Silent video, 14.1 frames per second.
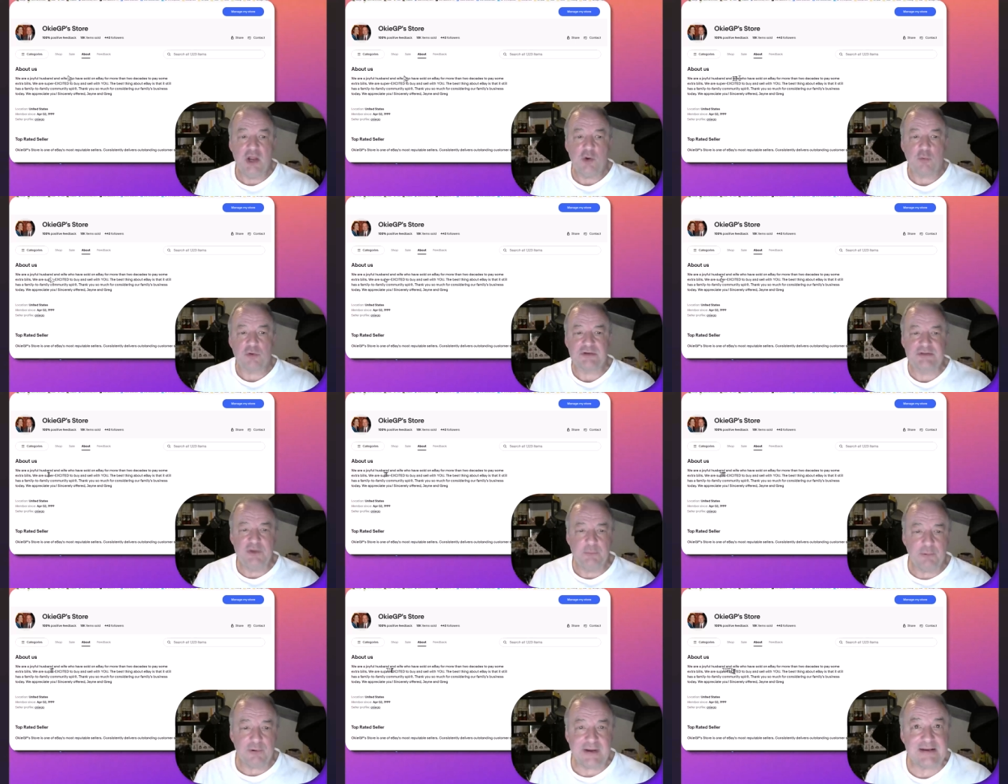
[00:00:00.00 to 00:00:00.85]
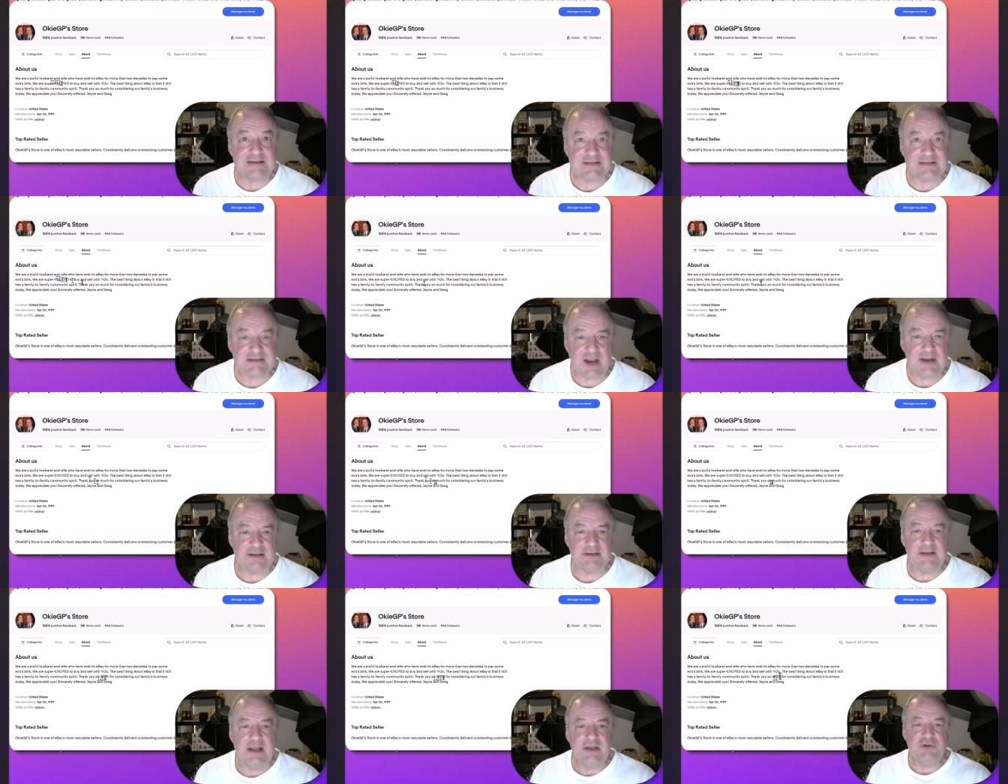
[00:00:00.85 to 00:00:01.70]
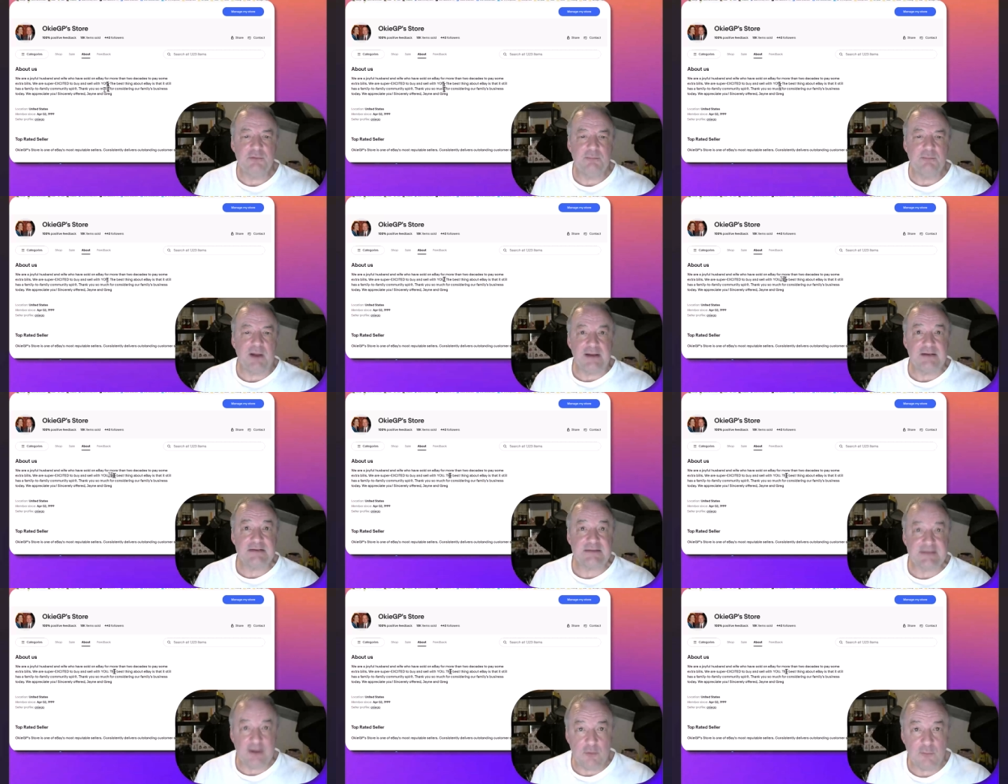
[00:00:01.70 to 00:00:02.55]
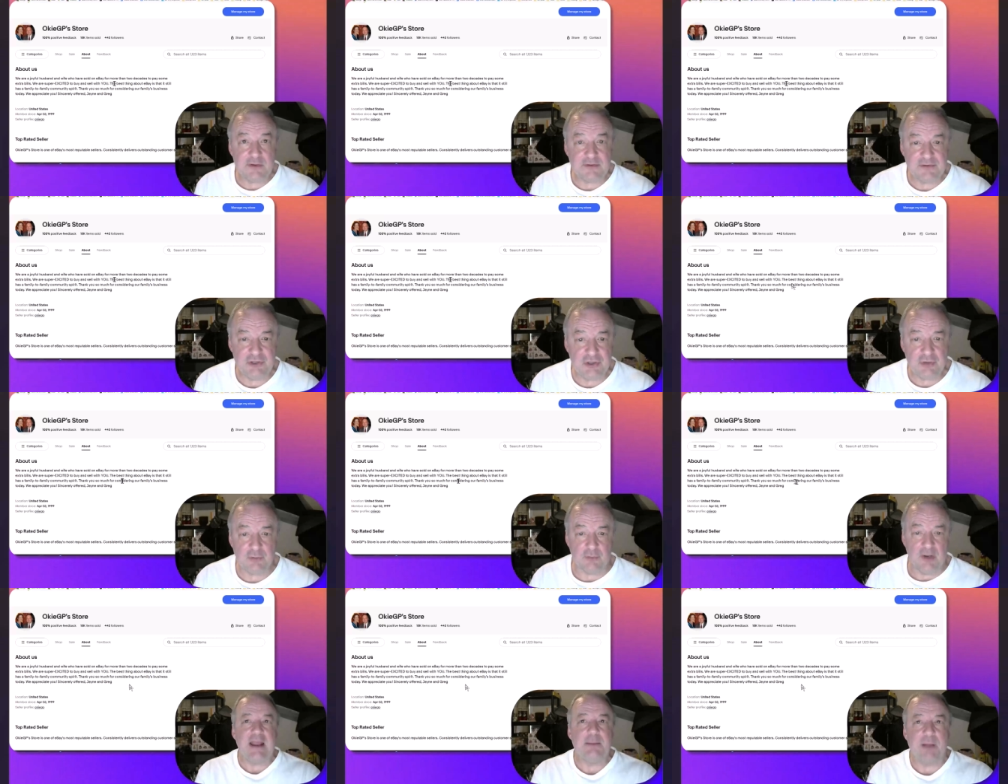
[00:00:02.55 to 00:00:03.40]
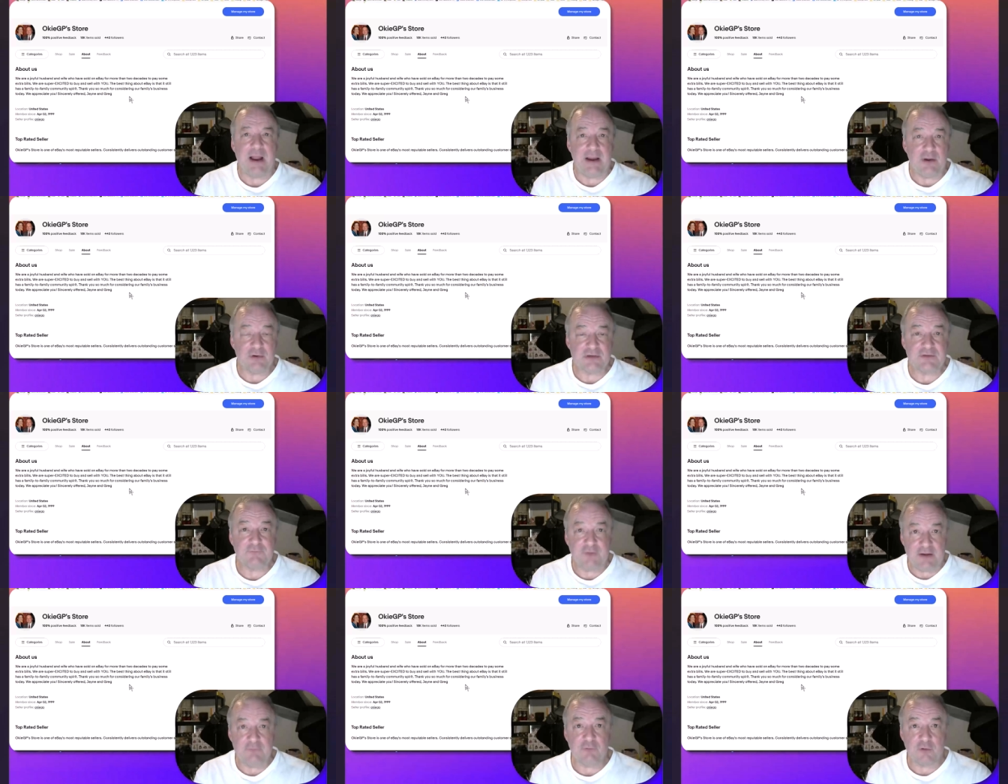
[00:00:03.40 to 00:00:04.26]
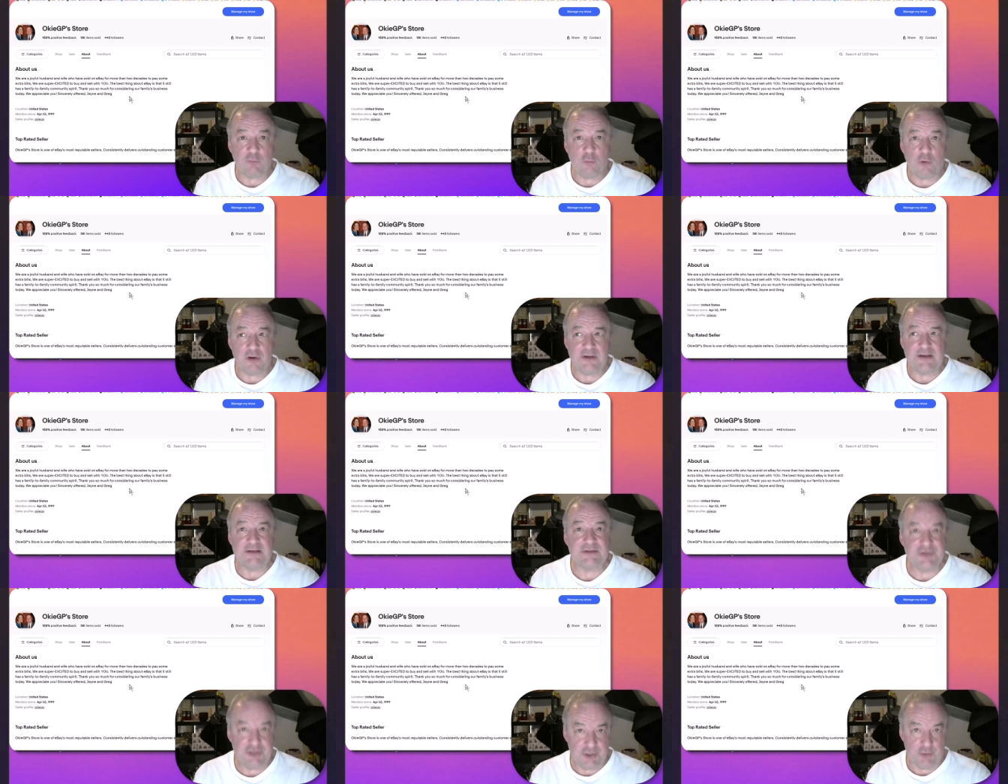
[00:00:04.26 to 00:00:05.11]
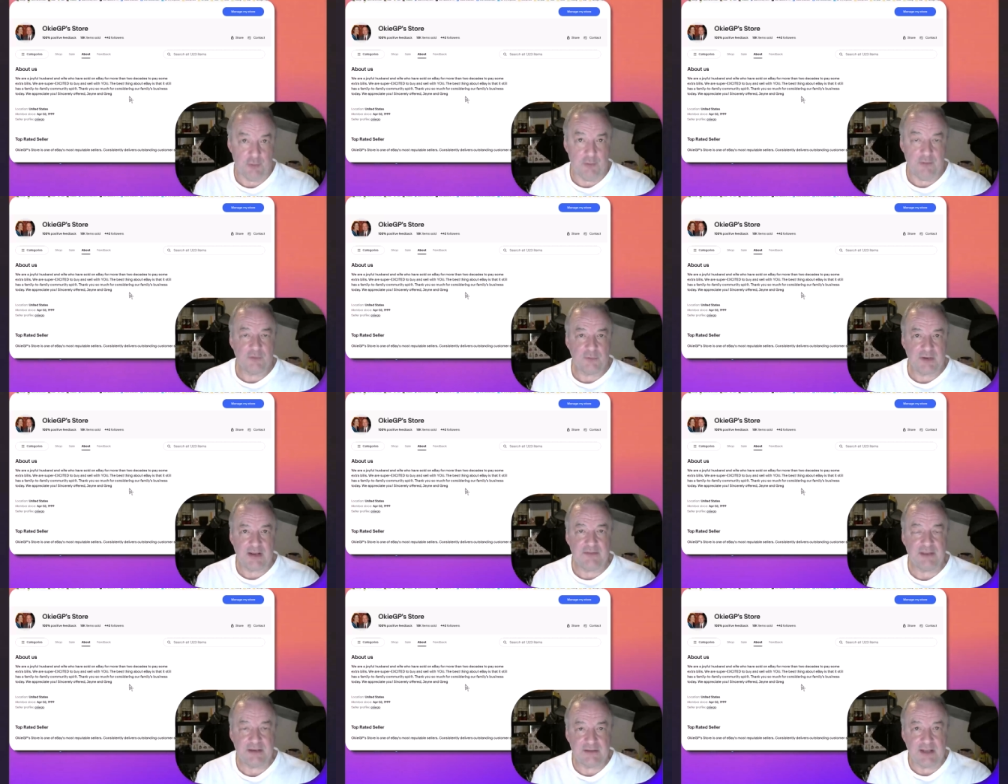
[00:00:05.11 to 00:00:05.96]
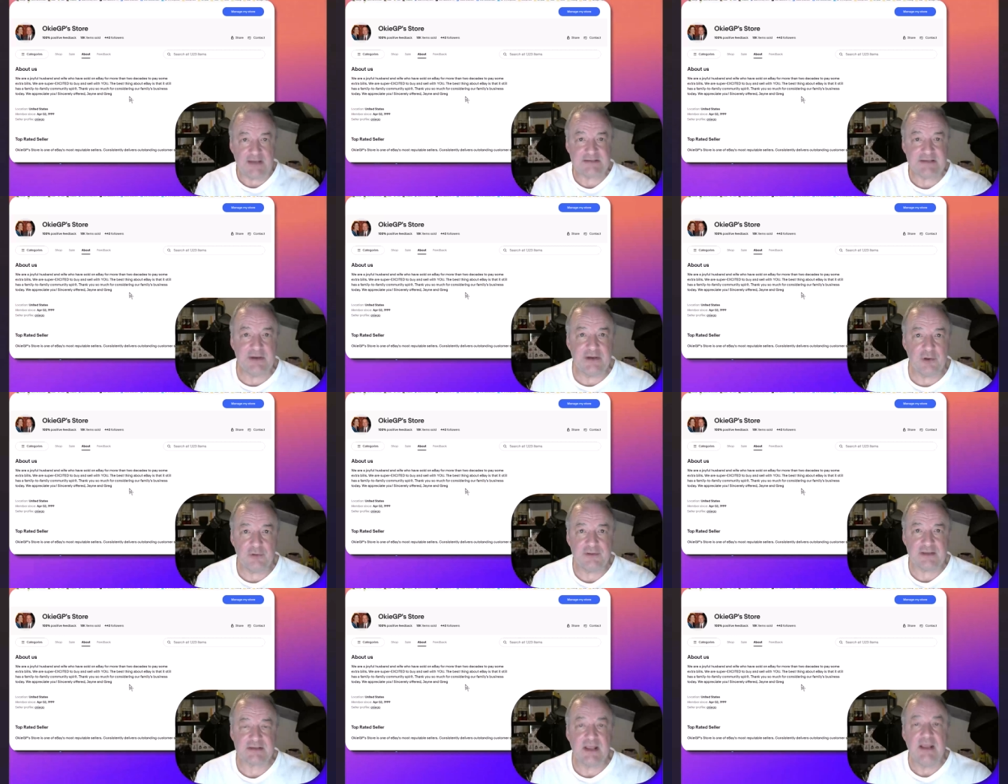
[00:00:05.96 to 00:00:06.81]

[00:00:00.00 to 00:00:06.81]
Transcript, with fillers: We're super excited to buy and sell with you. A buyer's favorite word is you. Okay, they like to hear this.